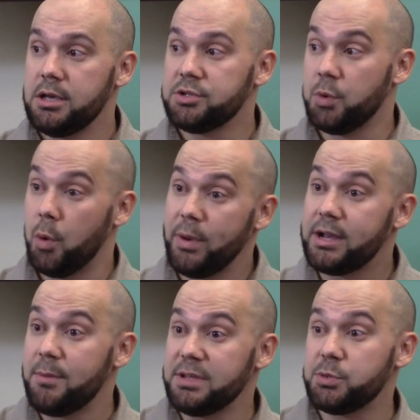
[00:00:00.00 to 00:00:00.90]
So when we
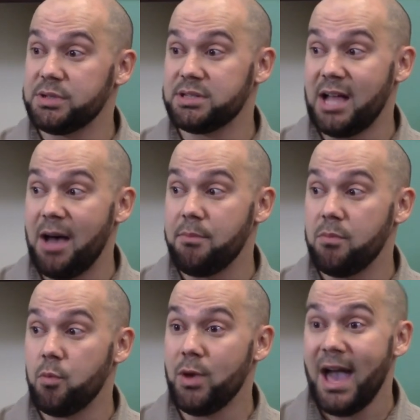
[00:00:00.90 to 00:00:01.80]
come into
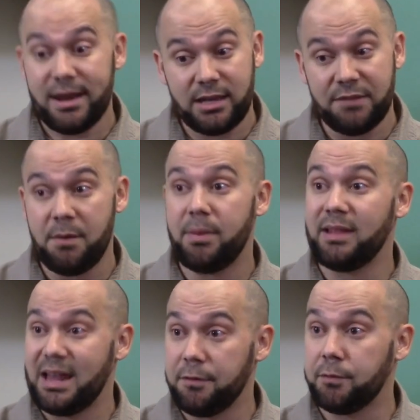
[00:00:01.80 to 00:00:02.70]
Islam, we had to give up a
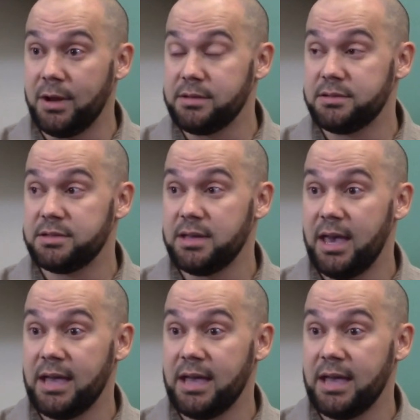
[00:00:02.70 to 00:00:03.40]
lot of friends